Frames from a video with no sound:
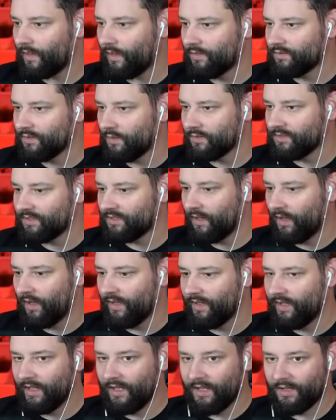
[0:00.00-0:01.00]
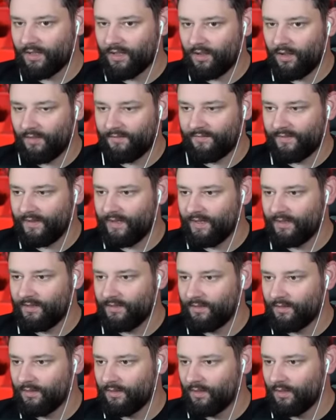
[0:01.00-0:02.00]
So I'll start here. Coffee.
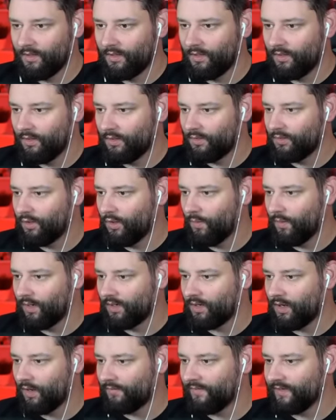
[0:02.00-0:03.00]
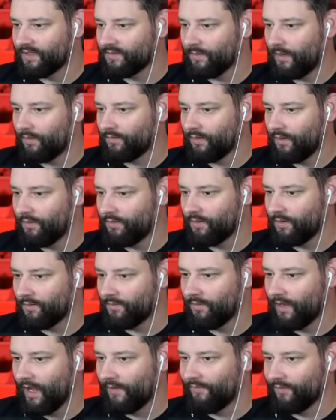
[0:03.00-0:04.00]
You want a coffee as well, don't you?
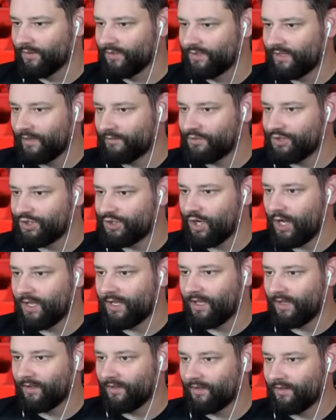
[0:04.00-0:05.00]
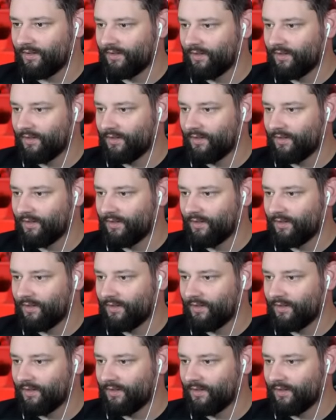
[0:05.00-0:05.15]
Everyone's now shaking.